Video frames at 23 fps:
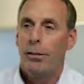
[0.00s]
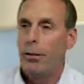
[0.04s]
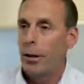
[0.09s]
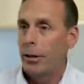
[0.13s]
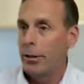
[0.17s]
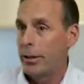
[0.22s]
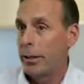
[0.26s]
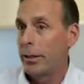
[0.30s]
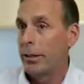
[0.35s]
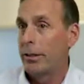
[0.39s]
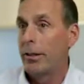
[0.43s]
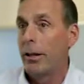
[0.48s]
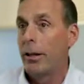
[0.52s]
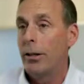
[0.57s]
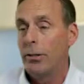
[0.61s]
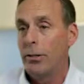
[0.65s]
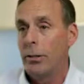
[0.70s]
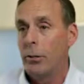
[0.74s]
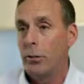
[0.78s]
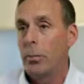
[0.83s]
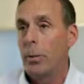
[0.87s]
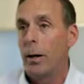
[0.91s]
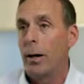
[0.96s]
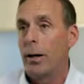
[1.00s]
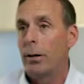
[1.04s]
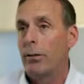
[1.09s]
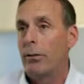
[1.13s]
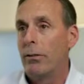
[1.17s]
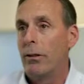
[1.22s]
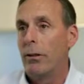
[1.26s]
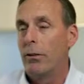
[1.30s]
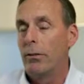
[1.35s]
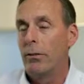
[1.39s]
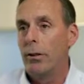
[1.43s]
Deltek does
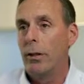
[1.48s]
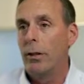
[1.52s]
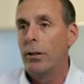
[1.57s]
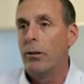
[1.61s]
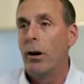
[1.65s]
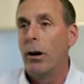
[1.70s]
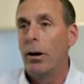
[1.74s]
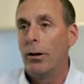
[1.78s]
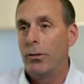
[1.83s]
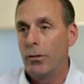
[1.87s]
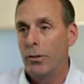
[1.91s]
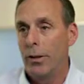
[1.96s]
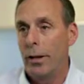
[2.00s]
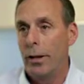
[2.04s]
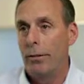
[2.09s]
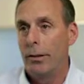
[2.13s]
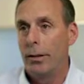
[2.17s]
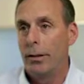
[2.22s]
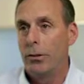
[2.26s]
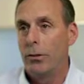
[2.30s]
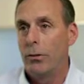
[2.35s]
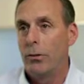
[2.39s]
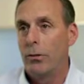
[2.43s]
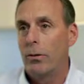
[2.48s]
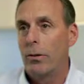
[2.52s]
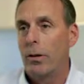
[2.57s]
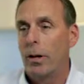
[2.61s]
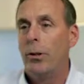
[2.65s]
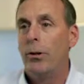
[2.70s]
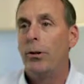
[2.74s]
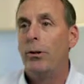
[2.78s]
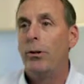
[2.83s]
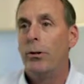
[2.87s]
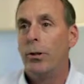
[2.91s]
expect to see cost savings,
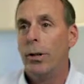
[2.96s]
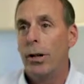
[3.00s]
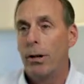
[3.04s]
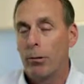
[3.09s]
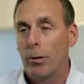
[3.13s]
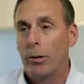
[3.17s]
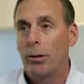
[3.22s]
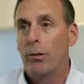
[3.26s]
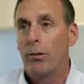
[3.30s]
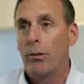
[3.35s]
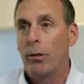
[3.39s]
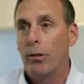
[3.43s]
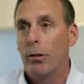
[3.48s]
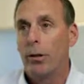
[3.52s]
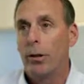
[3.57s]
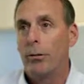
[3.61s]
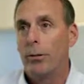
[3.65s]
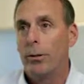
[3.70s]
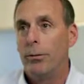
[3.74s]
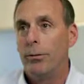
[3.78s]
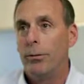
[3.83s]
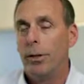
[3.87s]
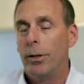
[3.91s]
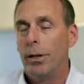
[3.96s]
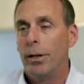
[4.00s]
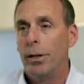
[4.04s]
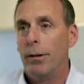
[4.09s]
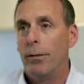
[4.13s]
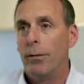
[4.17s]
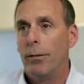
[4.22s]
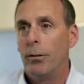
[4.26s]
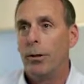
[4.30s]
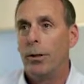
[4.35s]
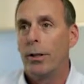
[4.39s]
the new network decision that we've
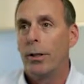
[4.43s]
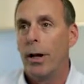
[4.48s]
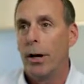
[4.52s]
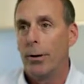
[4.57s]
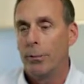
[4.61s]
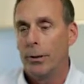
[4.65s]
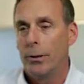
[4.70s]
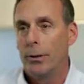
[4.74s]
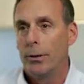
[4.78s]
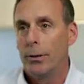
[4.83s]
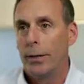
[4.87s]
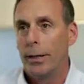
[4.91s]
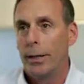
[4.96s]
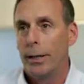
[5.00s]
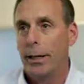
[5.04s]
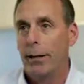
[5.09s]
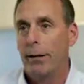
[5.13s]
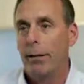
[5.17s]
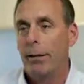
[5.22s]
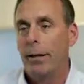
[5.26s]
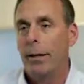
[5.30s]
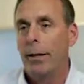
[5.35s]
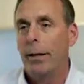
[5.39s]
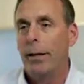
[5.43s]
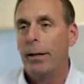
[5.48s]
done with Optical LAN.